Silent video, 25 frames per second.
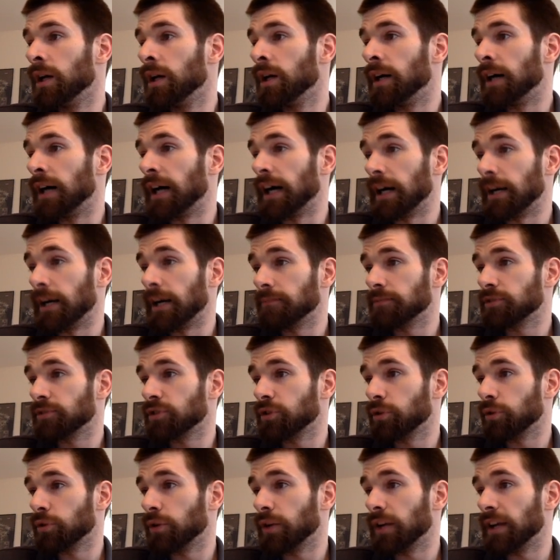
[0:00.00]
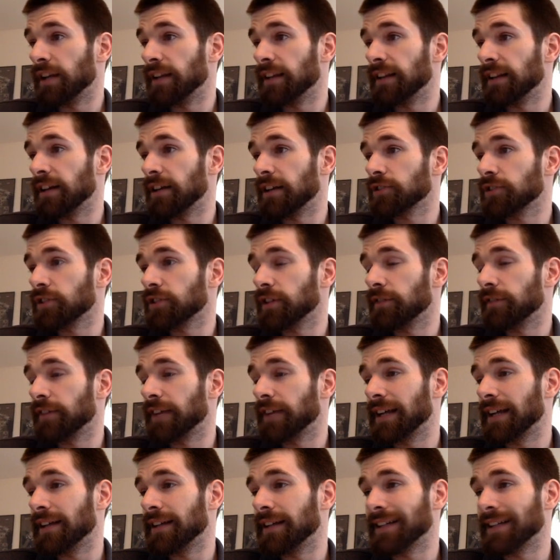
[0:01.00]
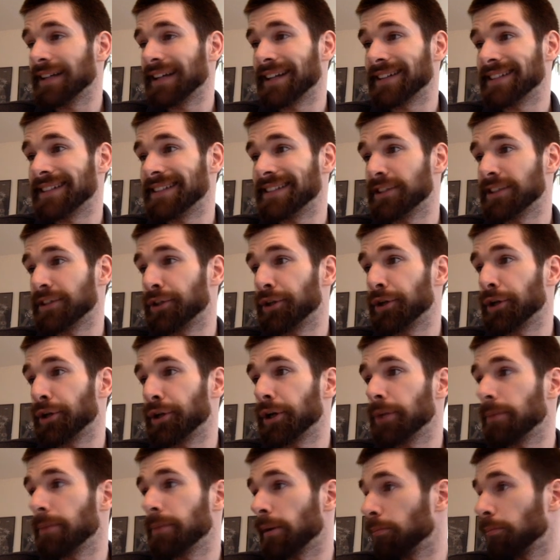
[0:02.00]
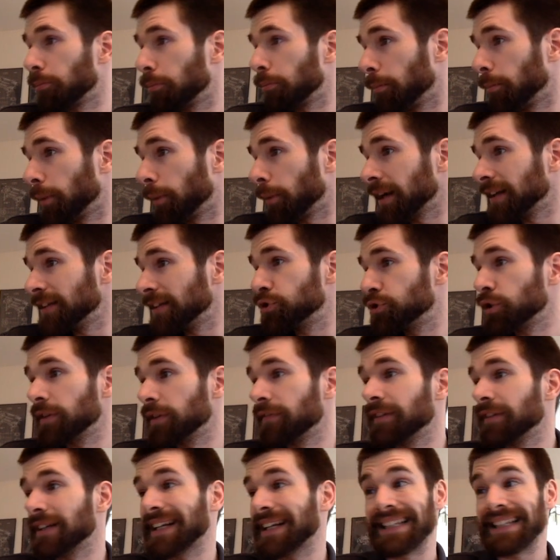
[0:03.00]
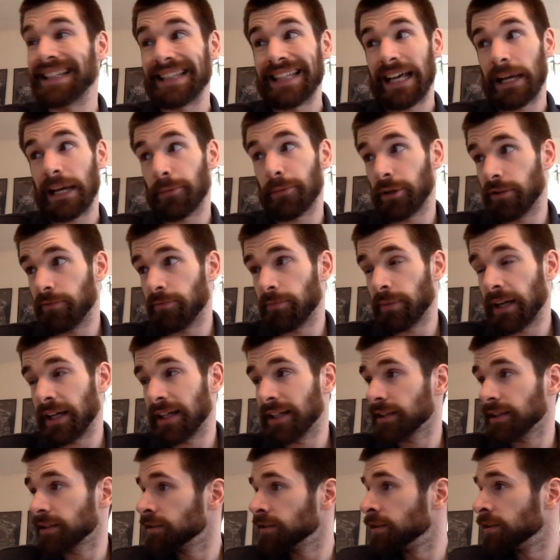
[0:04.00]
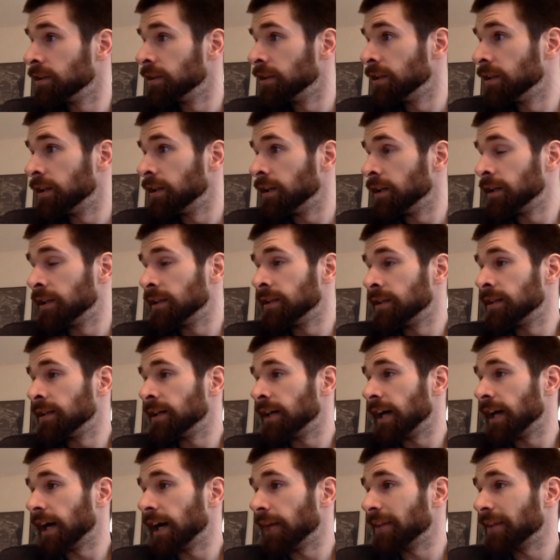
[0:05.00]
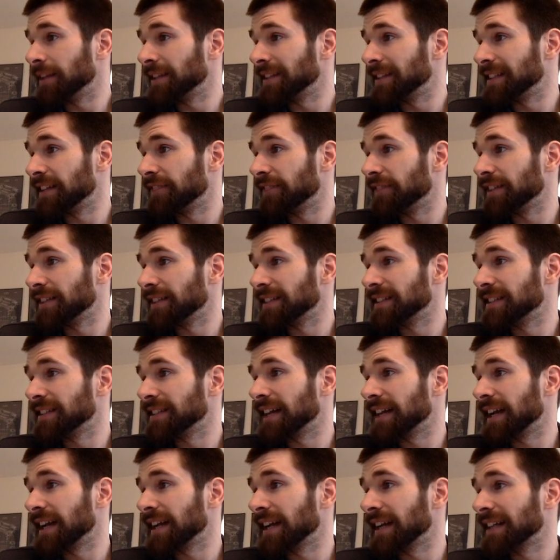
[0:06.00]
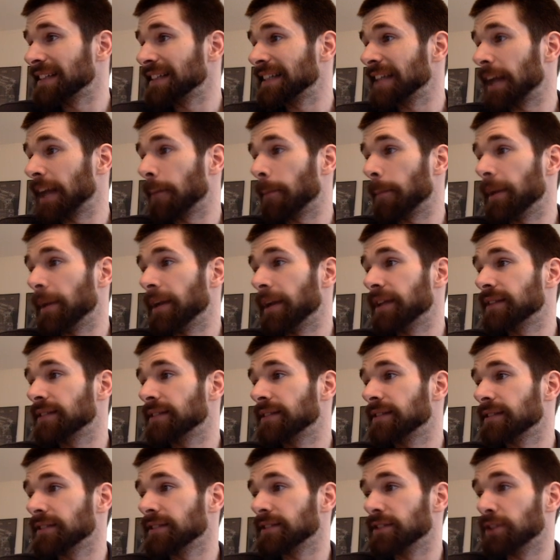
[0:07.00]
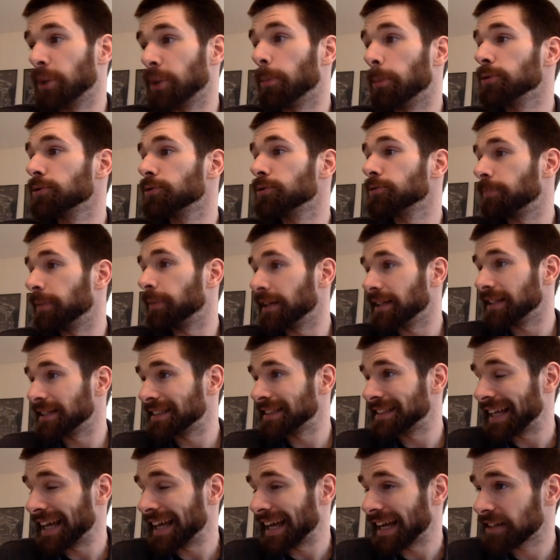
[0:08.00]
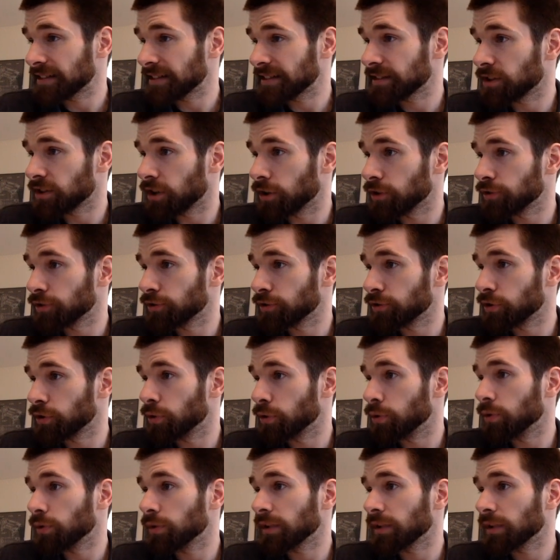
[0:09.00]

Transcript: And they also have guaranteed security by market-driven collaborative mining. That's definitely exciting because that makes double spend attacks also.